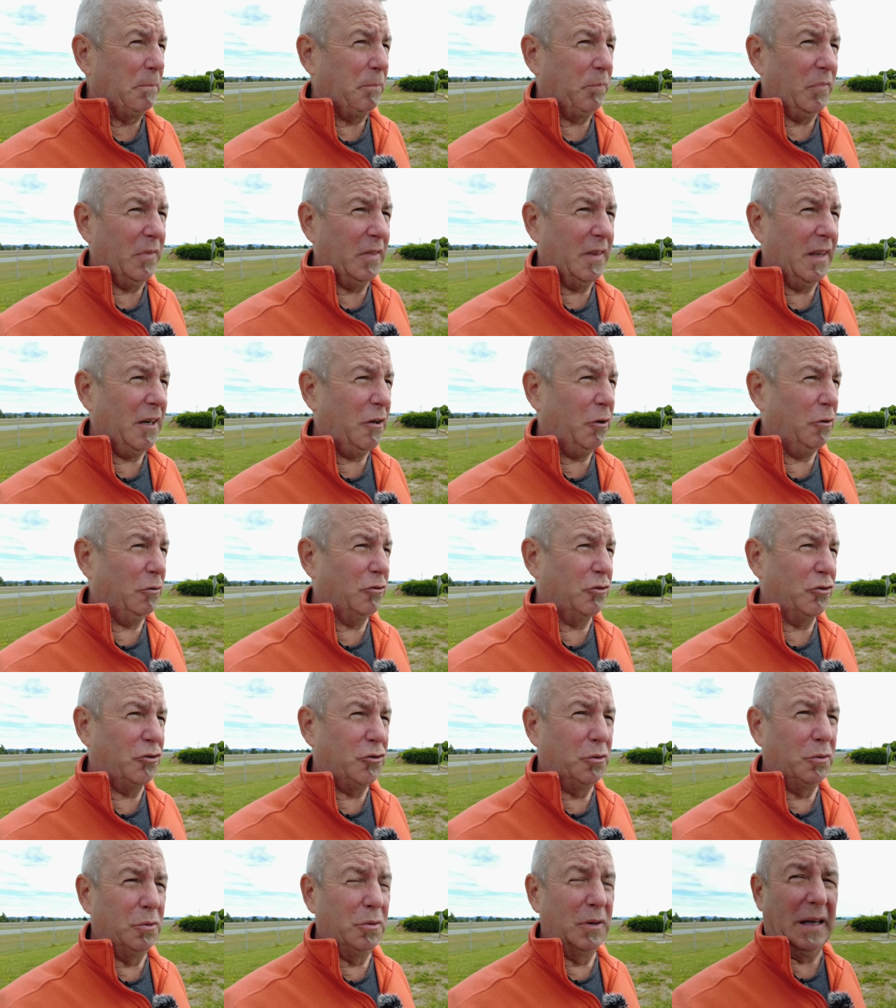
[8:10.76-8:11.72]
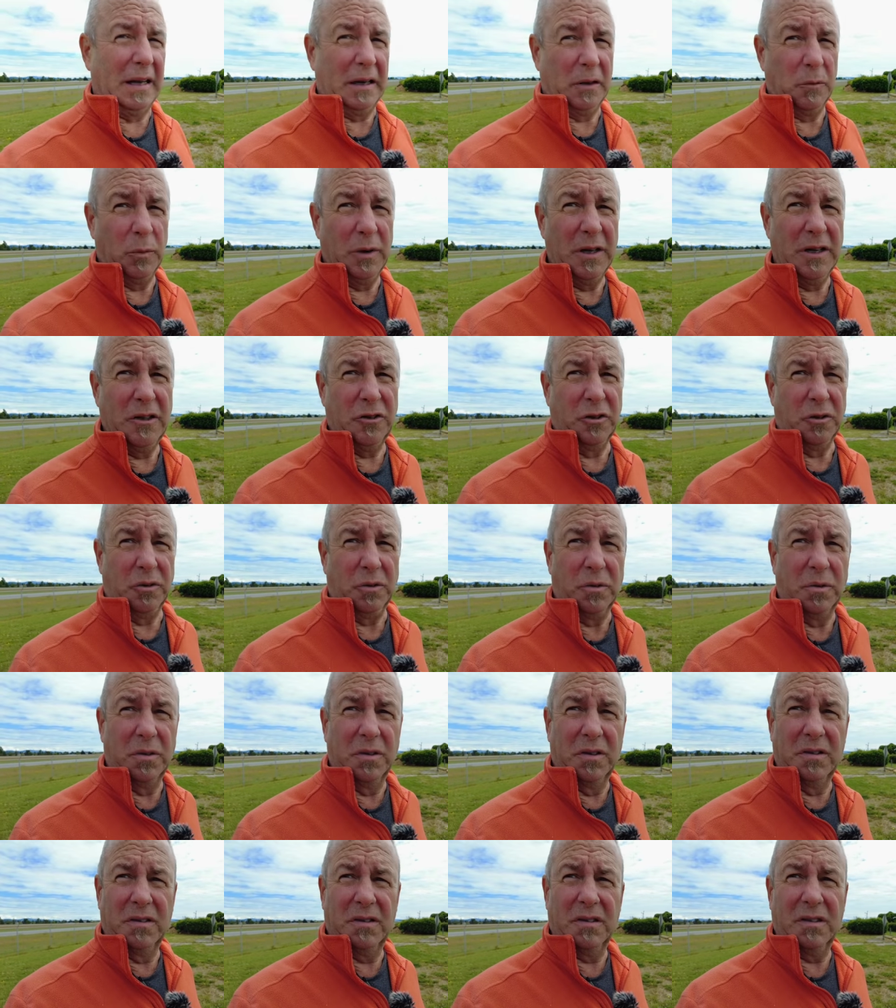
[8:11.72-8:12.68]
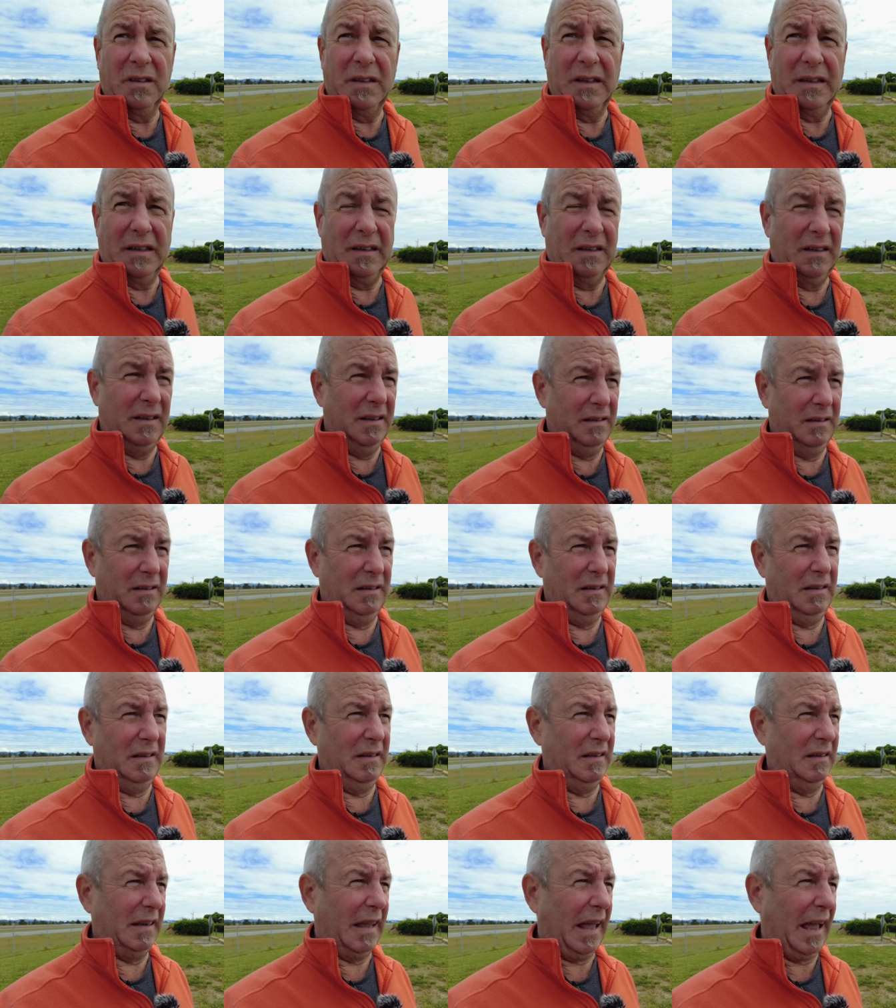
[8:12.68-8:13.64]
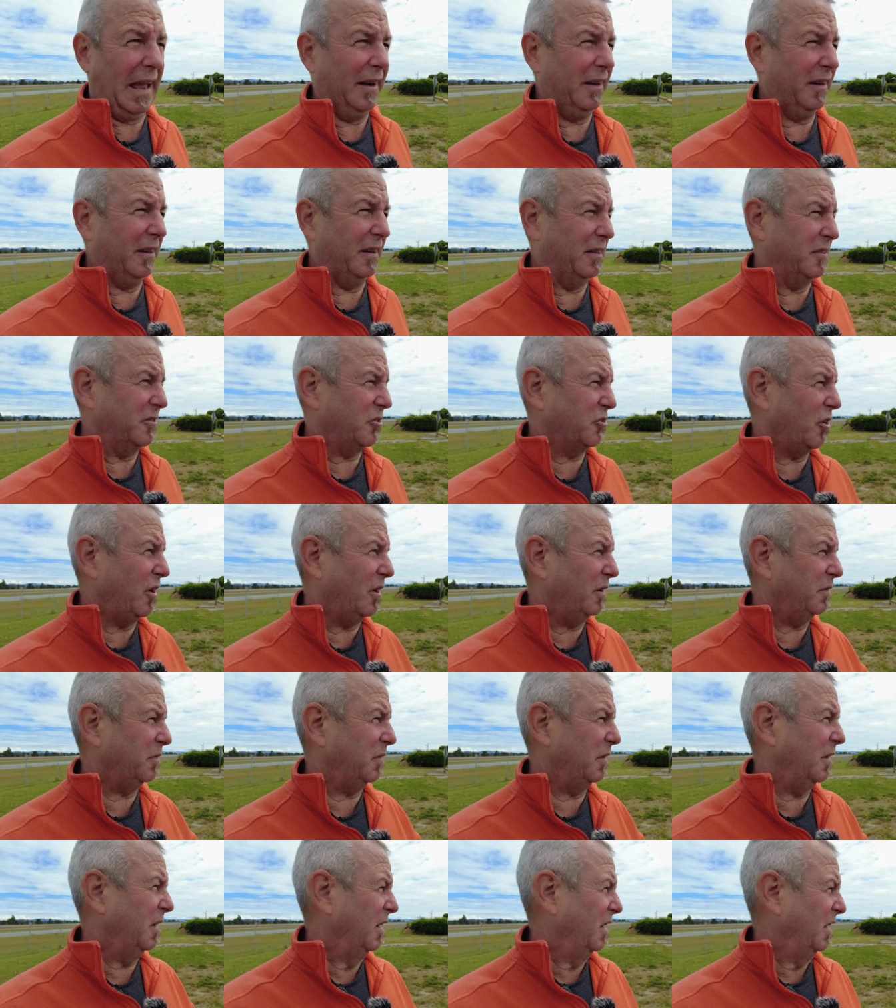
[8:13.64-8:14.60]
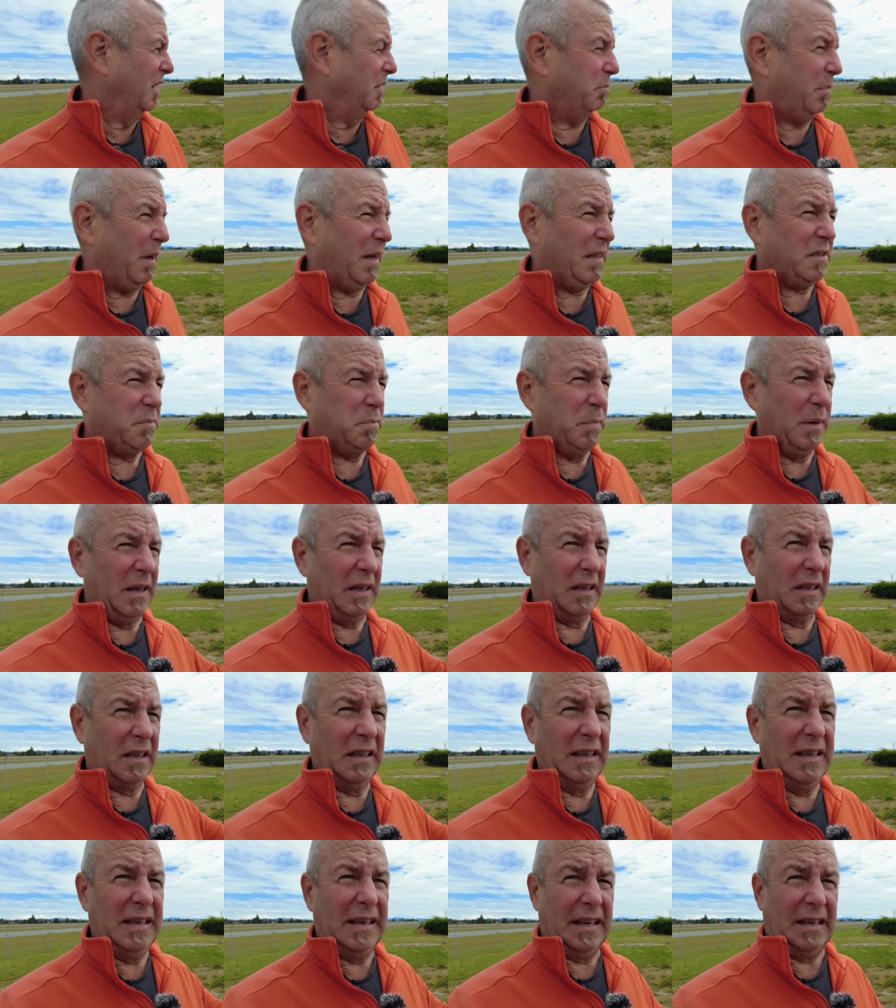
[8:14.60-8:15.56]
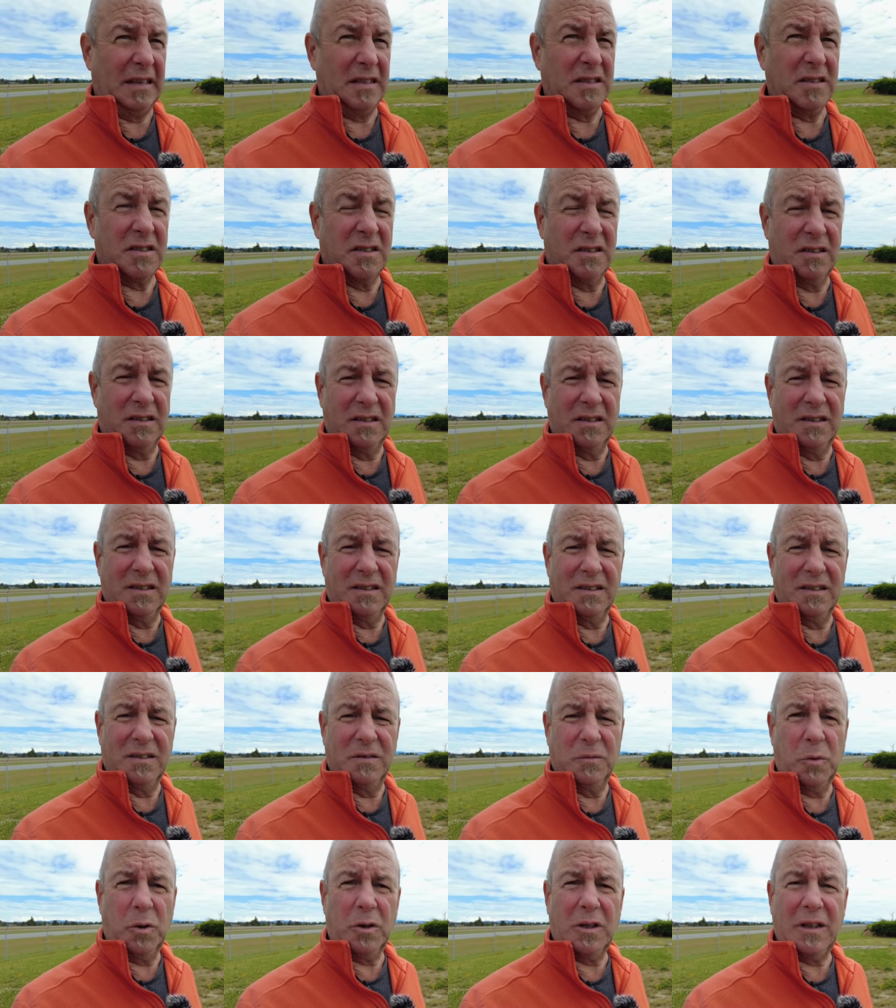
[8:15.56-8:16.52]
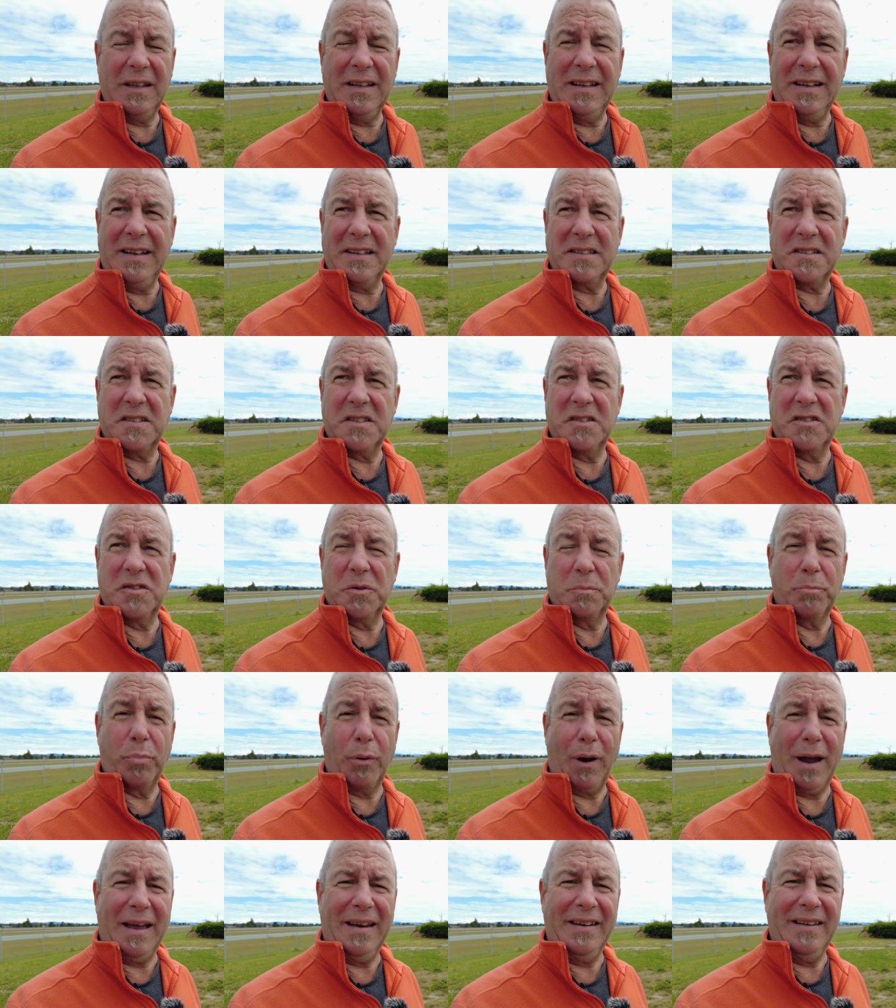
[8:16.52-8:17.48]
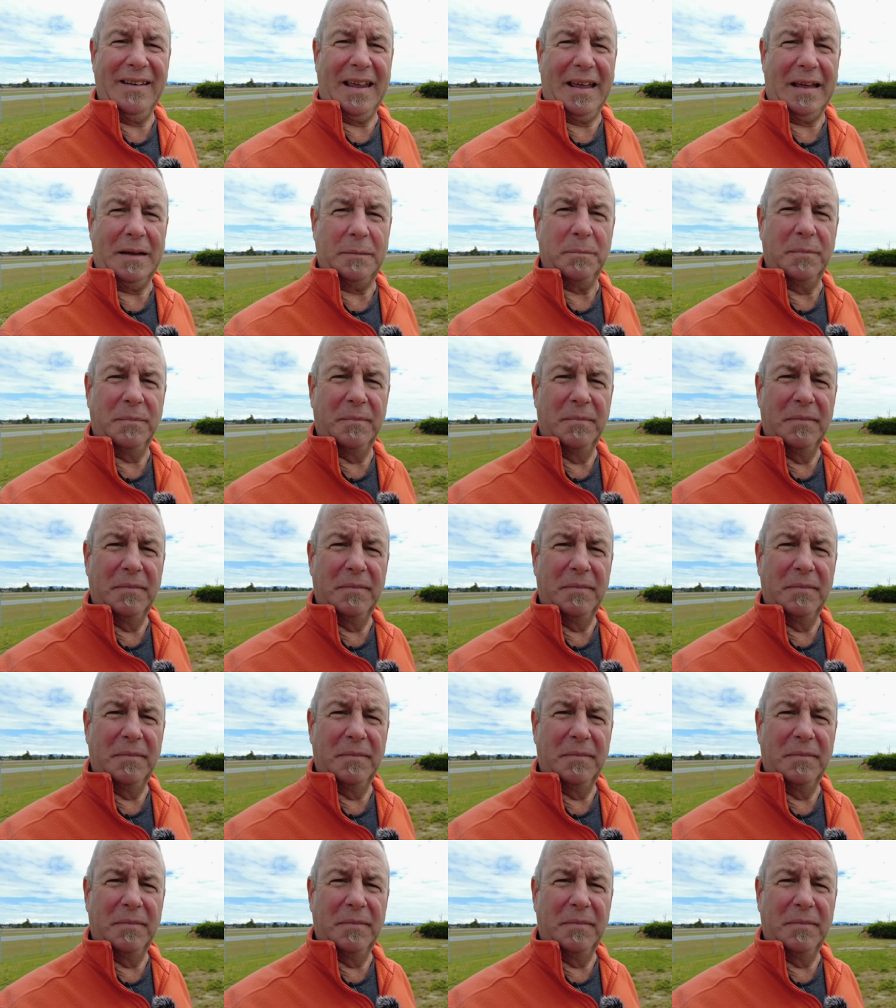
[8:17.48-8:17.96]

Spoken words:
they don't do like we do. Like in Canada, it's often, pass me a Kleenex. Well, Kleenex is a brand name.